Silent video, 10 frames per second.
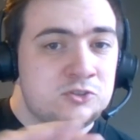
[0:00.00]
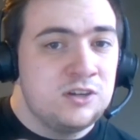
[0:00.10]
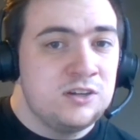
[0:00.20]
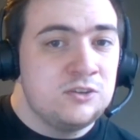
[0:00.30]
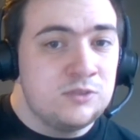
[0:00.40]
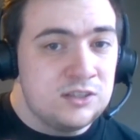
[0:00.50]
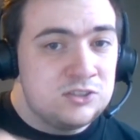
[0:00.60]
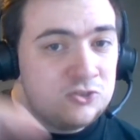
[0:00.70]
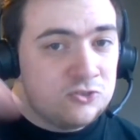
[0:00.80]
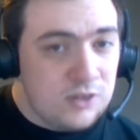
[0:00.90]
trying to go in that
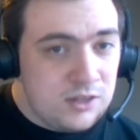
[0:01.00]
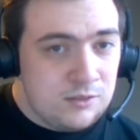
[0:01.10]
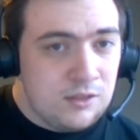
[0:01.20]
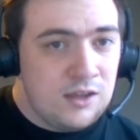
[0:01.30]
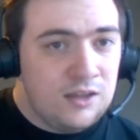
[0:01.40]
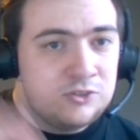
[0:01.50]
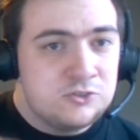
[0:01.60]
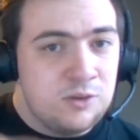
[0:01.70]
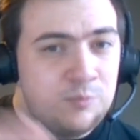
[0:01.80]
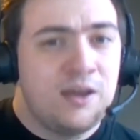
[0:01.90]
straight line,
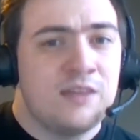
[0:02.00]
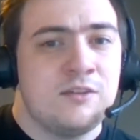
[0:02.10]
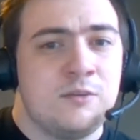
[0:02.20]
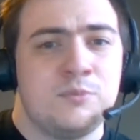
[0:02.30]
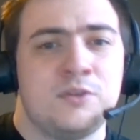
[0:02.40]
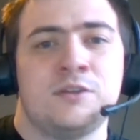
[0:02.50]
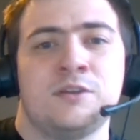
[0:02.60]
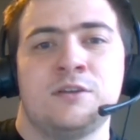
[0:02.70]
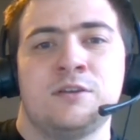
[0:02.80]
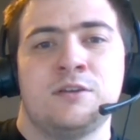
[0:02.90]
straight path up,
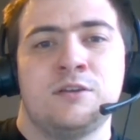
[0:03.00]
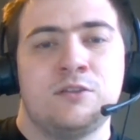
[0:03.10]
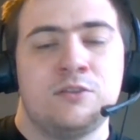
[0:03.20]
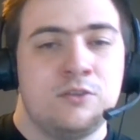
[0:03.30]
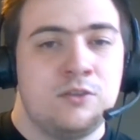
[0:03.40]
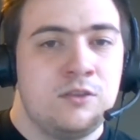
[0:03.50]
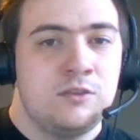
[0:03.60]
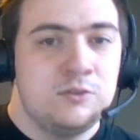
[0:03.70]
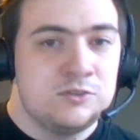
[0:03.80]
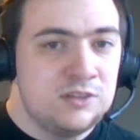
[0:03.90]

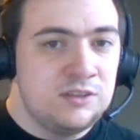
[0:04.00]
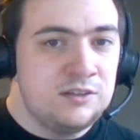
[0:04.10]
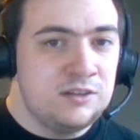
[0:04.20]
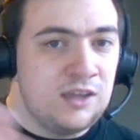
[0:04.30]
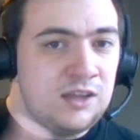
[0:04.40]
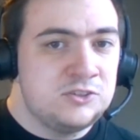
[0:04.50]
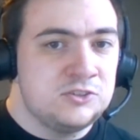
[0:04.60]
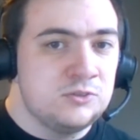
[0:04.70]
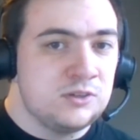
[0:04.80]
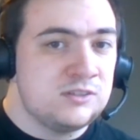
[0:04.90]
there's nothing to catch
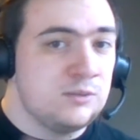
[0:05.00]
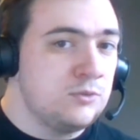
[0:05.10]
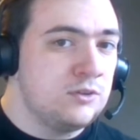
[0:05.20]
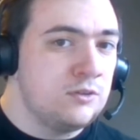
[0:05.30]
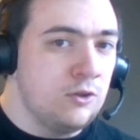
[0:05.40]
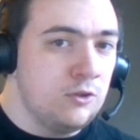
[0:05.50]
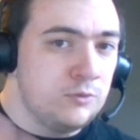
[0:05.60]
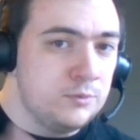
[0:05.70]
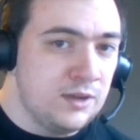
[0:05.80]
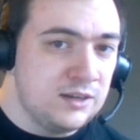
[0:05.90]
you except all
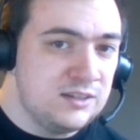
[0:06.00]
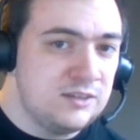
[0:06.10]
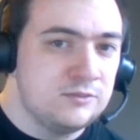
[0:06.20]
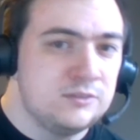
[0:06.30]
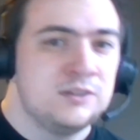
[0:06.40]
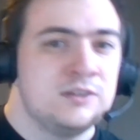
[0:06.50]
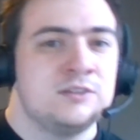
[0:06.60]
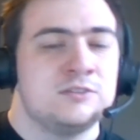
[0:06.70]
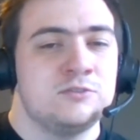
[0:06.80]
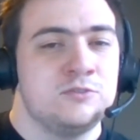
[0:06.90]
the way back down.
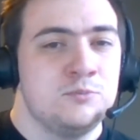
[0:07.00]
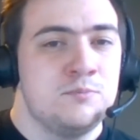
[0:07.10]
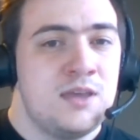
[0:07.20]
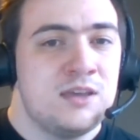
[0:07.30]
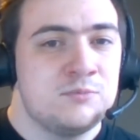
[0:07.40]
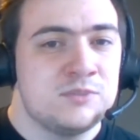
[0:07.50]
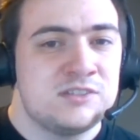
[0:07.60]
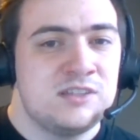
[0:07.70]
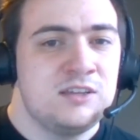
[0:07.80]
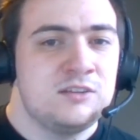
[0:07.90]
So if you make a
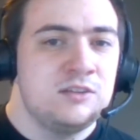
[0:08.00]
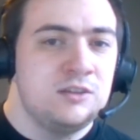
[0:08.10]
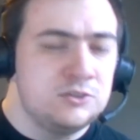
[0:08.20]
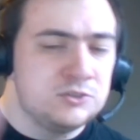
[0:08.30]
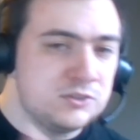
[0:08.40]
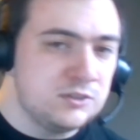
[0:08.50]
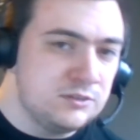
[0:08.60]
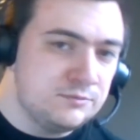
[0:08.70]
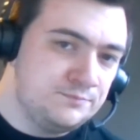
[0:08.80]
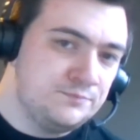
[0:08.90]
mistake, then you
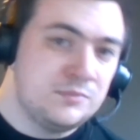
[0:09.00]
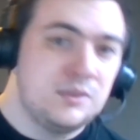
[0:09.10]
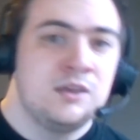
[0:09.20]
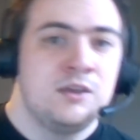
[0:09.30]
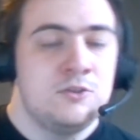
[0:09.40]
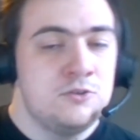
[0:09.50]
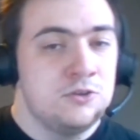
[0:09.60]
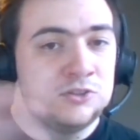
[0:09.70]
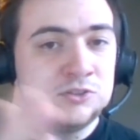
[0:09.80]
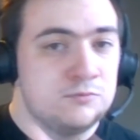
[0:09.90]

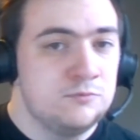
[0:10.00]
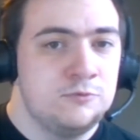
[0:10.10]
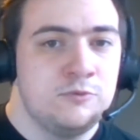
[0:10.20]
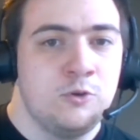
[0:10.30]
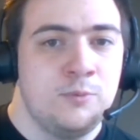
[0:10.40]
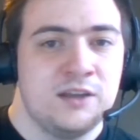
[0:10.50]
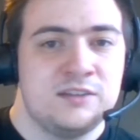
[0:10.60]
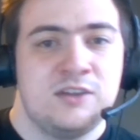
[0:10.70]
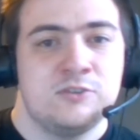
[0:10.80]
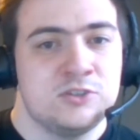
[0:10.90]
can just fall back
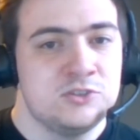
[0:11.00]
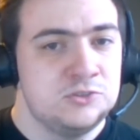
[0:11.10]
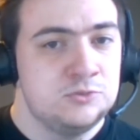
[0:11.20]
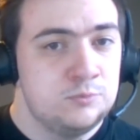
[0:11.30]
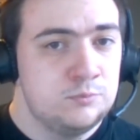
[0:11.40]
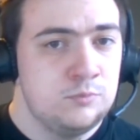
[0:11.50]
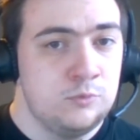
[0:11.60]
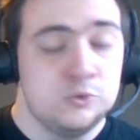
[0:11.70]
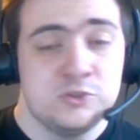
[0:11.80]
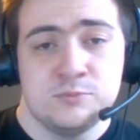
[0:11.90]
down because you
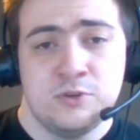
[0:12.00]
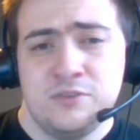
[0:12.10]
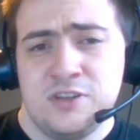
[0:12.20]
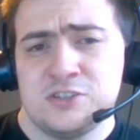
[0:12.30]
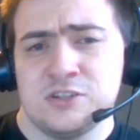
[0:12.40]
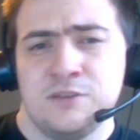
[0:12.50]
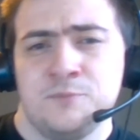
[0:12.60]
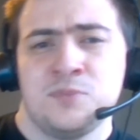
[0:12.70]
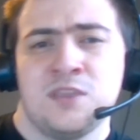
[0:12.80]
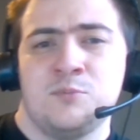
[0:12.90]
lose your motivation.
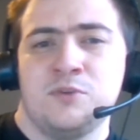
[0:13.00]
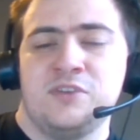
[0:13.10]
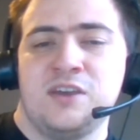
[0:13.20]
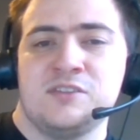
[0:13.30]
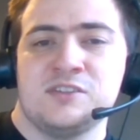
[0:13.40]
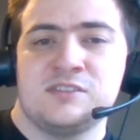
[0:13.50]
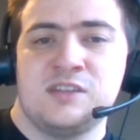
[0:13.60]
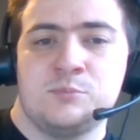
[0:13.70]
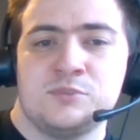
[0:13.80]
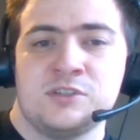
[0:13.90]
But if you have these
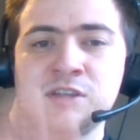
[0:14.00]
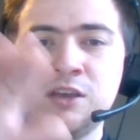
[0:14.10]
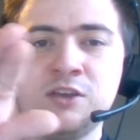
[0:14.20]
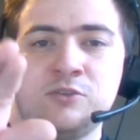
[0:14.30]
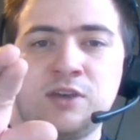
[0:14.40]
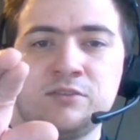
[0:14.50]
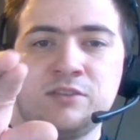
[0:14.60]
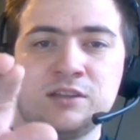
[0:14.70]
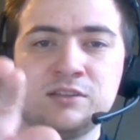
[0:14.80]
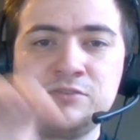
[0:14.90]
steps, you have
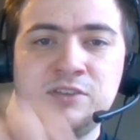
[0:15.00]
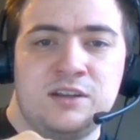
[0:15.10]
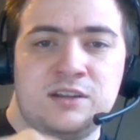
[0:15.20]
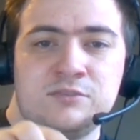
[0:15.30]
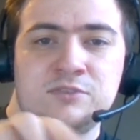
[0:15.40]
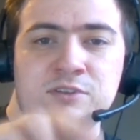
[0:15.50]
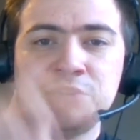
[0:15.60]
like definitive